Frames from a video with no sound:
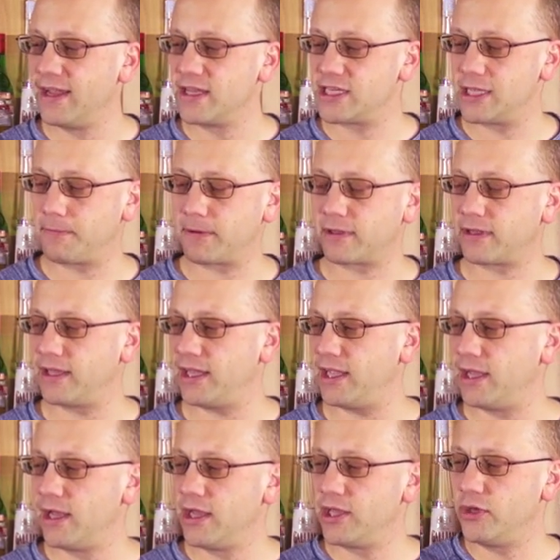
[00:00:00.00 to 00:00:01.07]

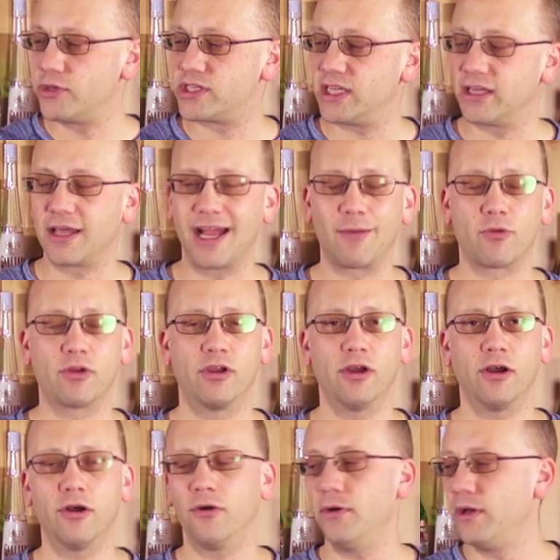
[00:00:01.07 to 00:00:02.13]
Typically, you see Liber &
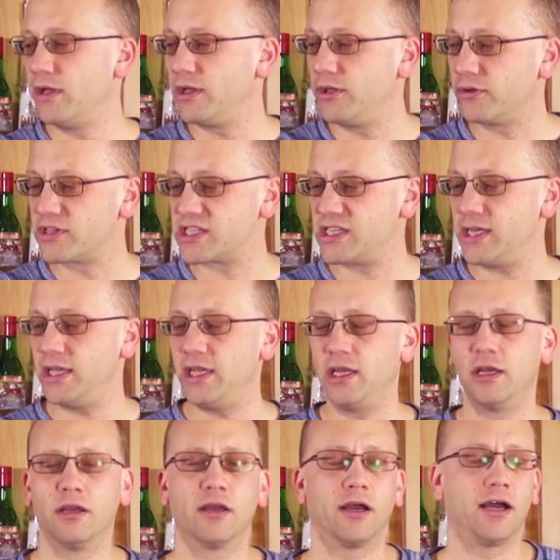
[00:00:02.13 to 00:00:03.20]
Co. You'll
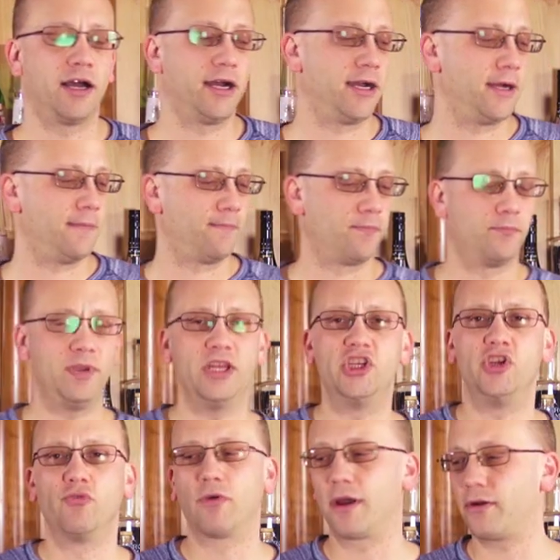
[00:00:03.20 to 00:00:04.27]
see um,
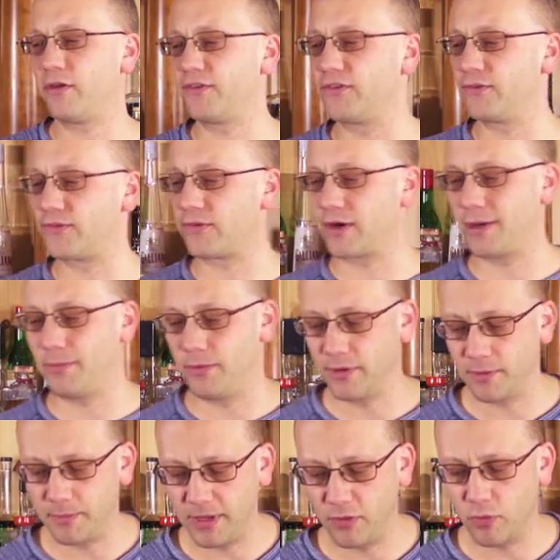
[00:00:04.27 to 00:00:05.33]
BG Reynolds. These are a couple of
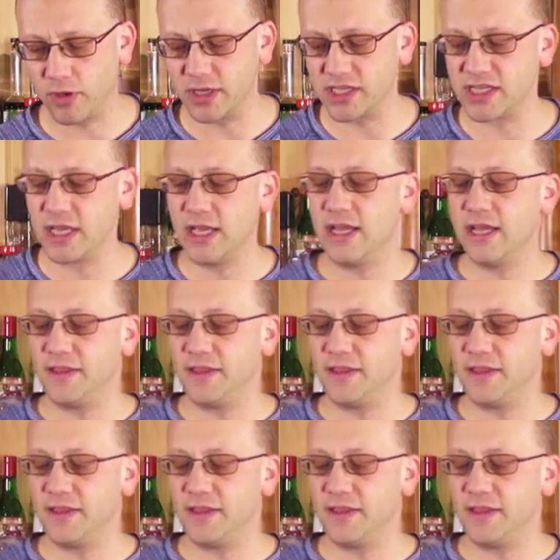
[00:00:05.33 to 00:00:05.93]
the big ones.